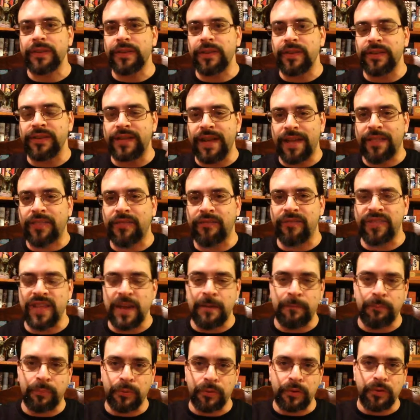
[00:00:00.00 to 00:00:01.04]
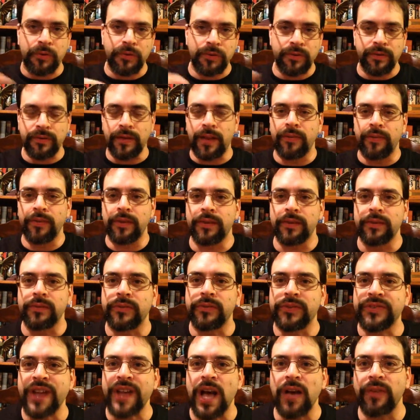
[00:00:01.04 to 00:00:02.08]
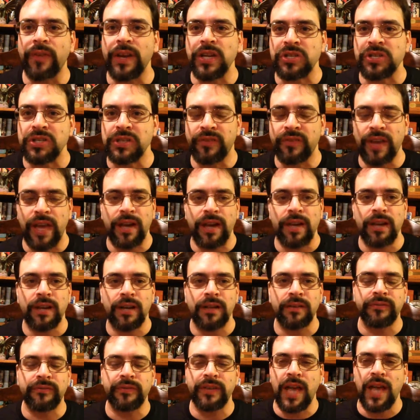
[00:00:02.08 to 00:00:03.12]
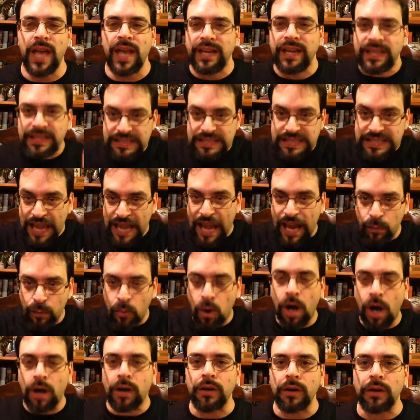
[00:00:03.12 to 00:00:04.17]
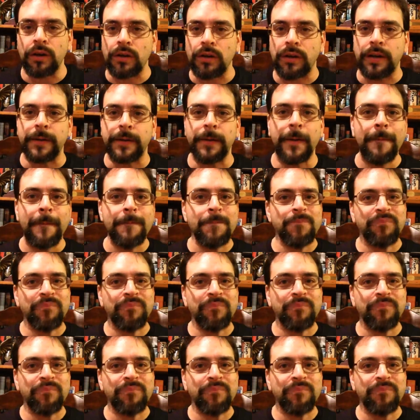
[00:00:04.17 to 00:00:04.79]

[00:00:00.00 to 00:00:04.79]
the death of the Emperor, and the salvation of Anakin Skywalker, and